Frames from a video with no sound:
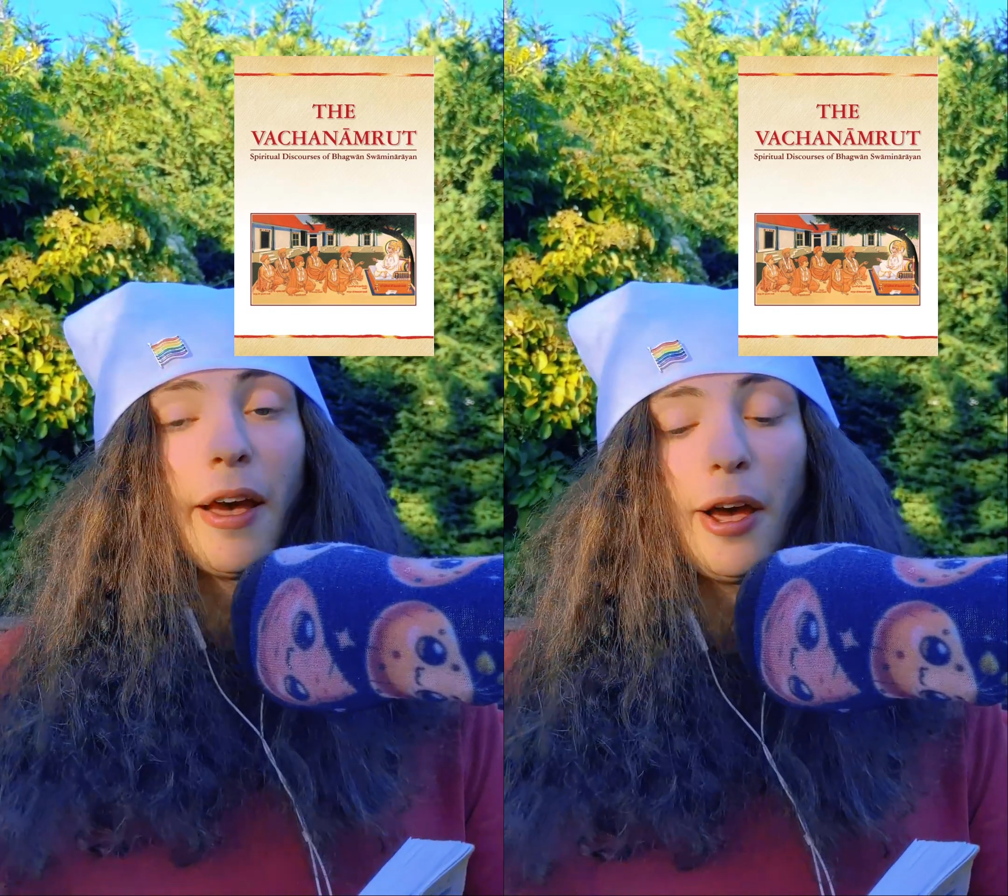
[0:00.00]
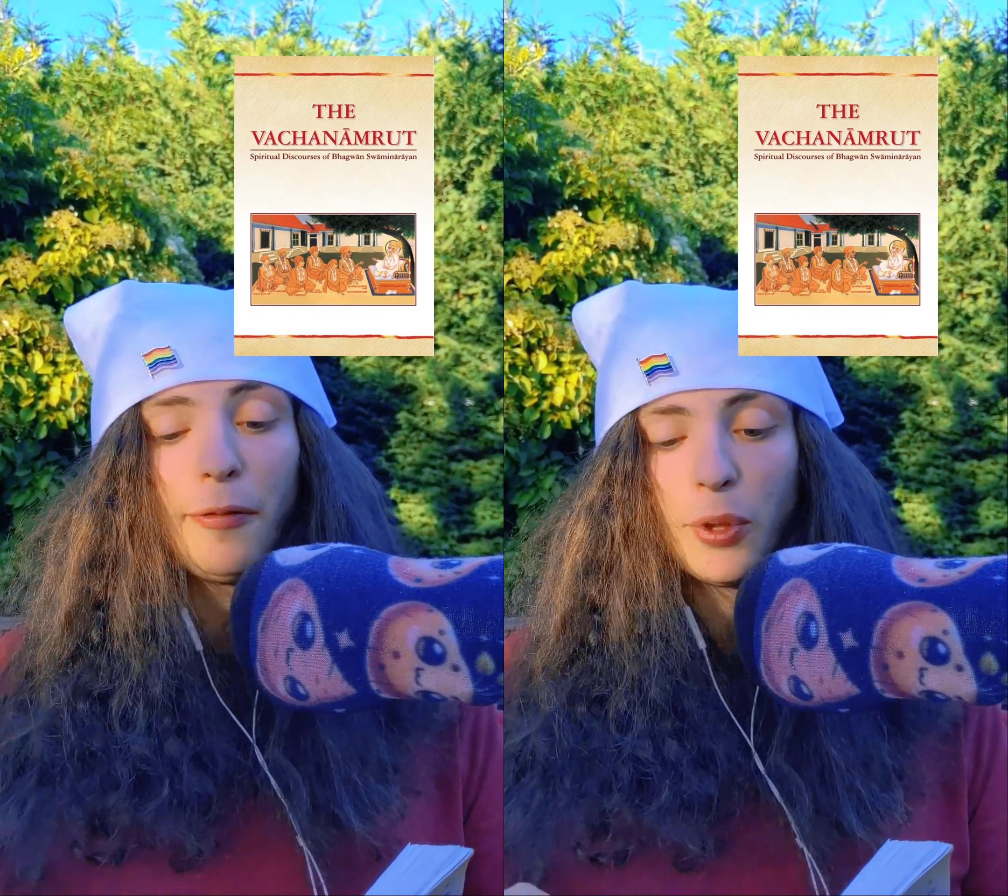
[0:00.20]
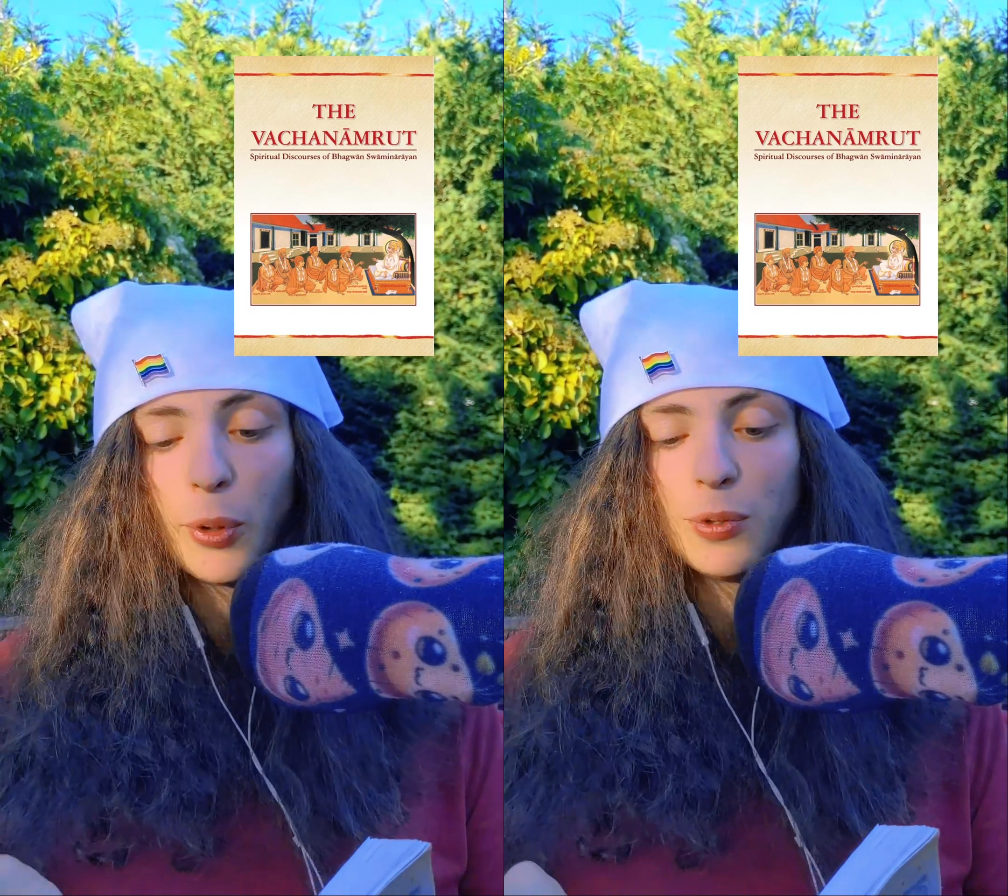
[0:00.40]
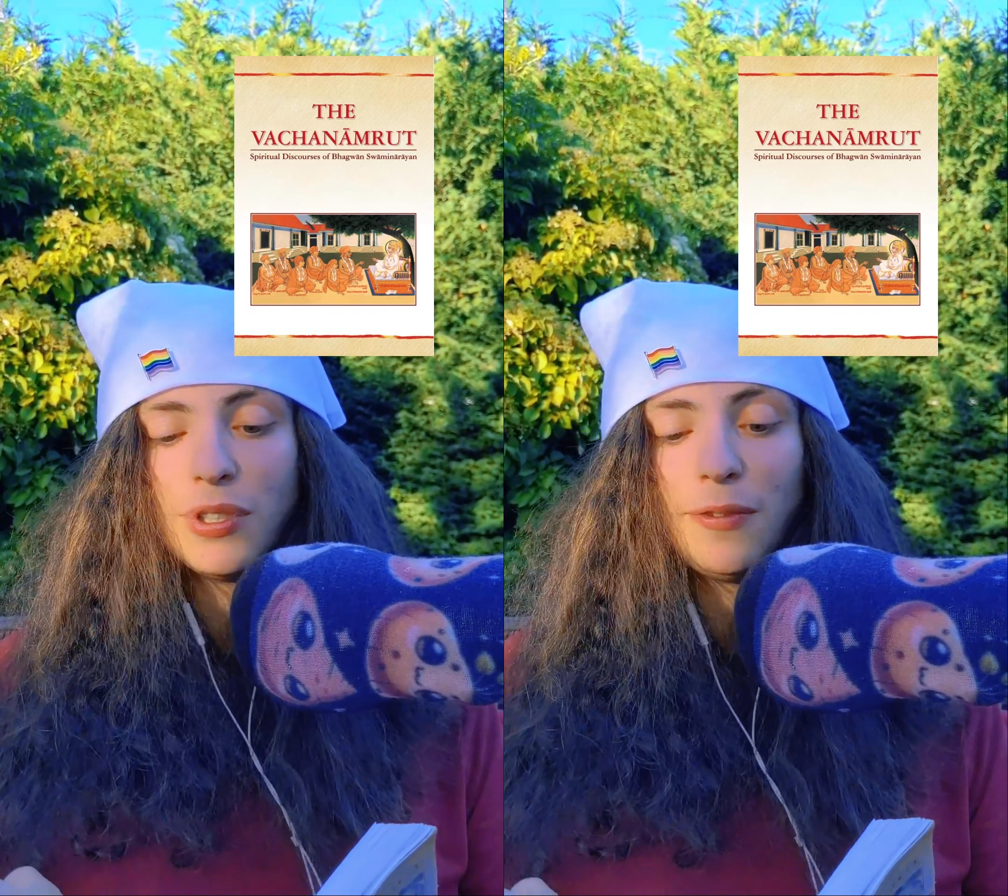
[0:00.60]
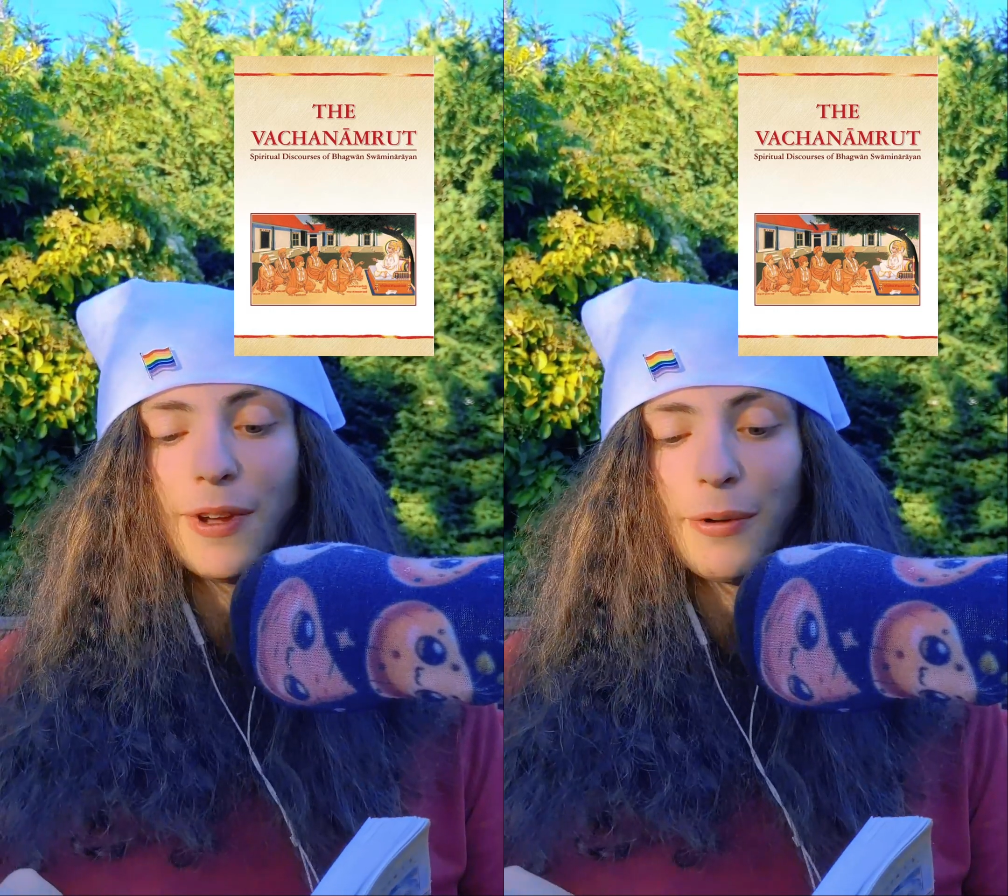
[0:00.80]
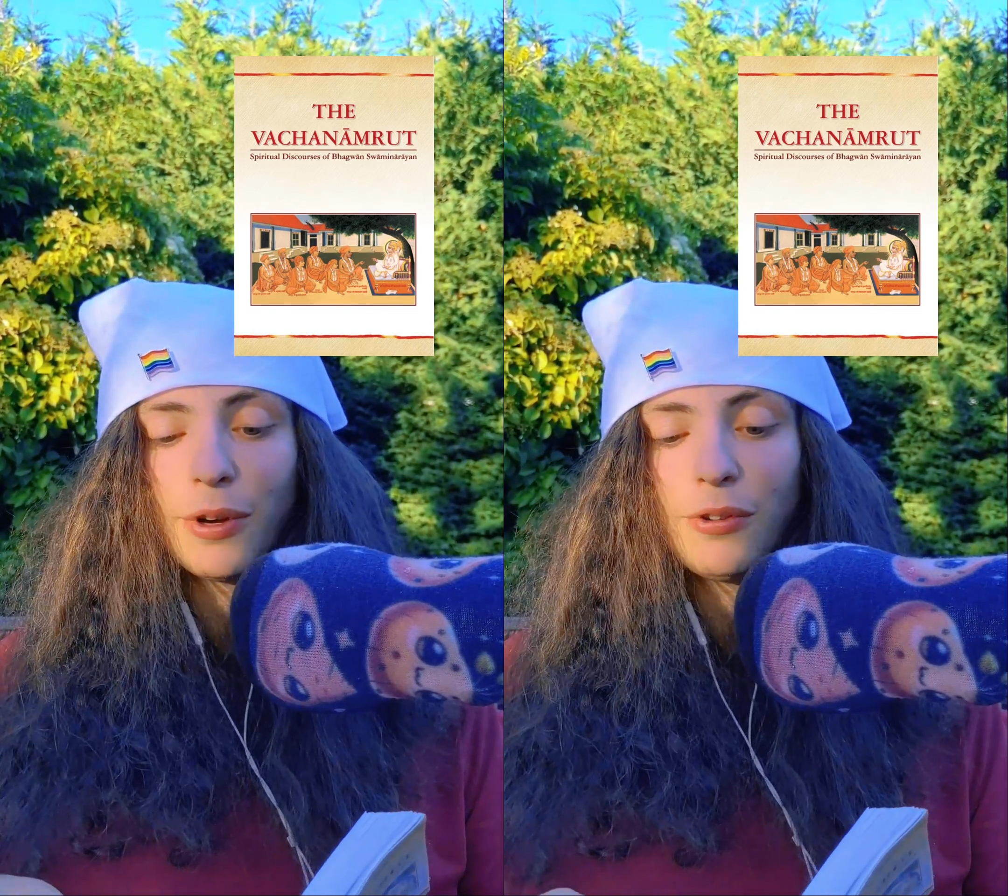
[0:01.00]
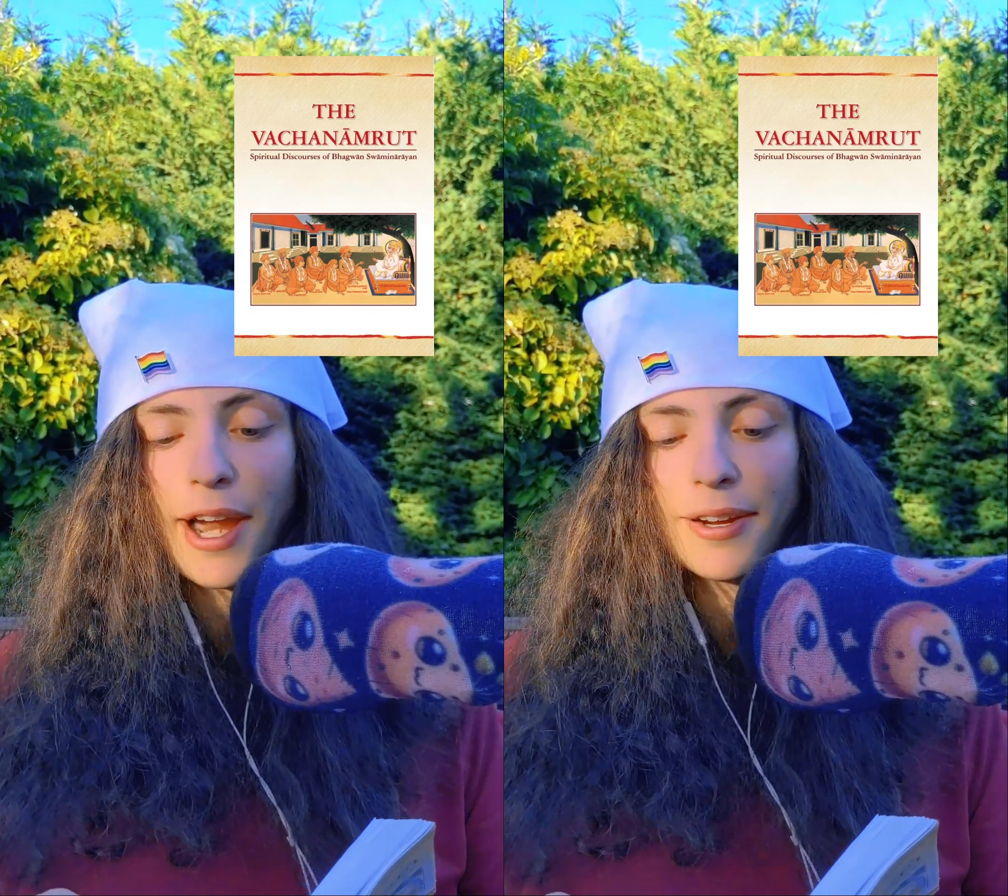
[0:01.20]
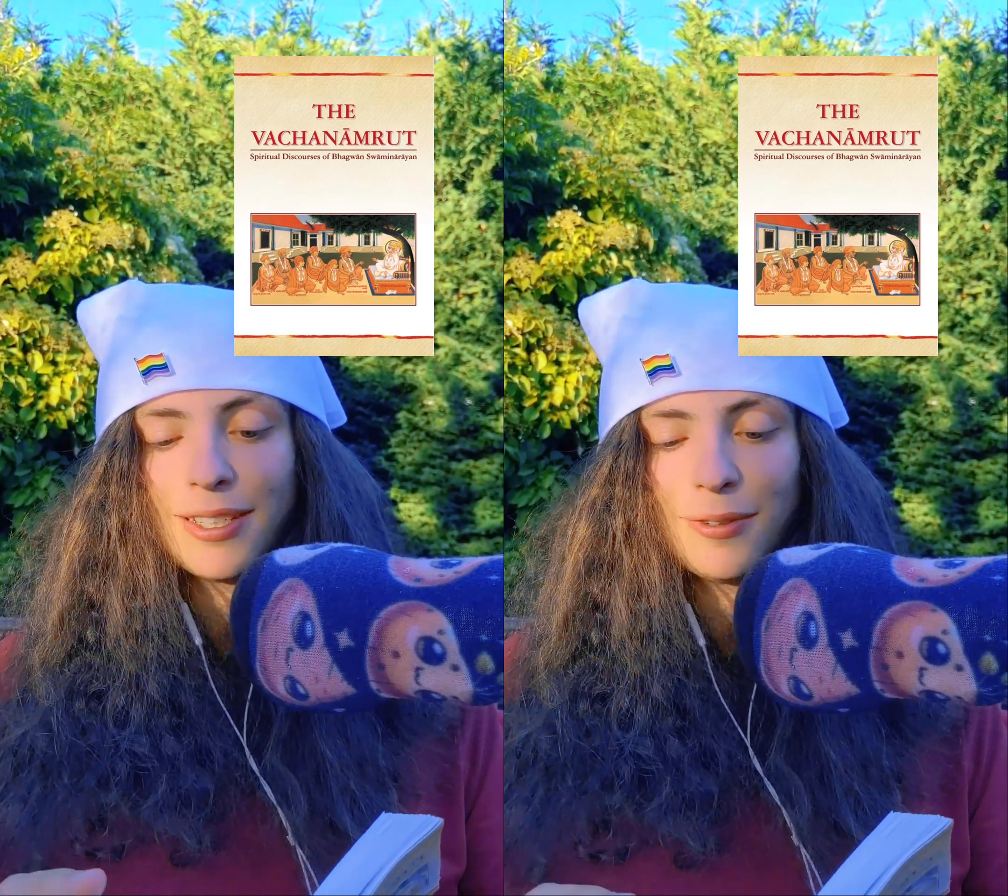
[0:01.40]
of those he found
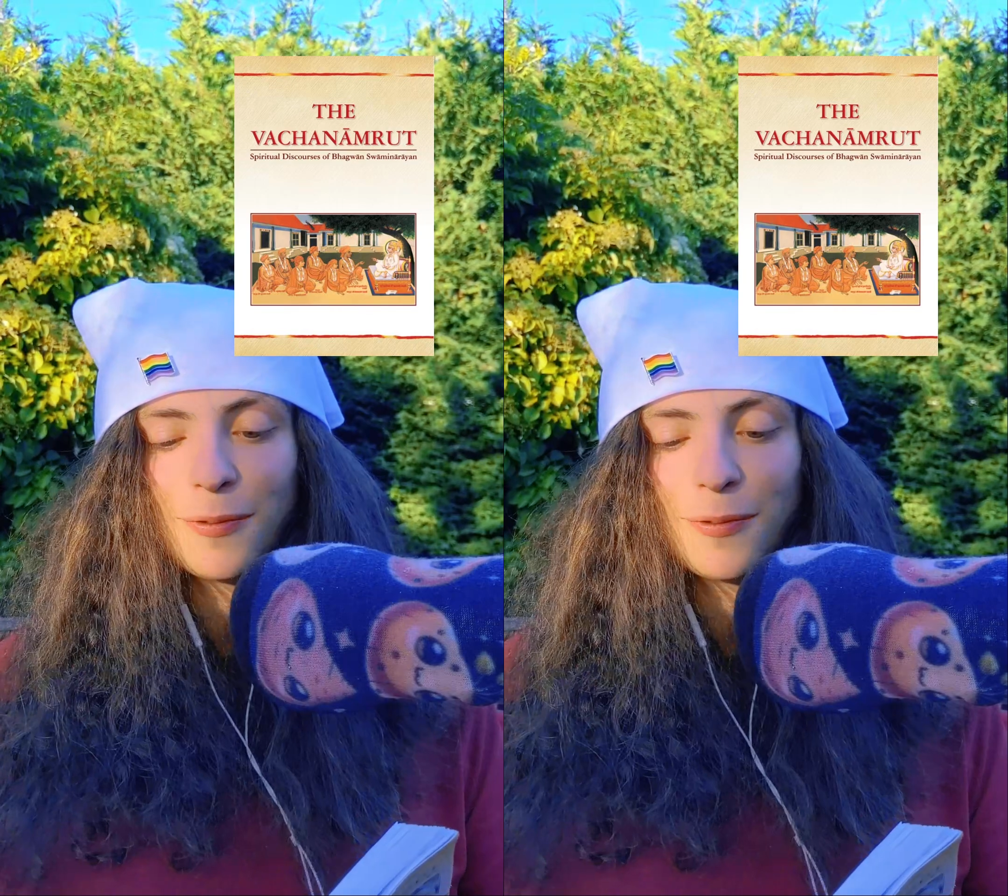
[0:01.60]
attractive.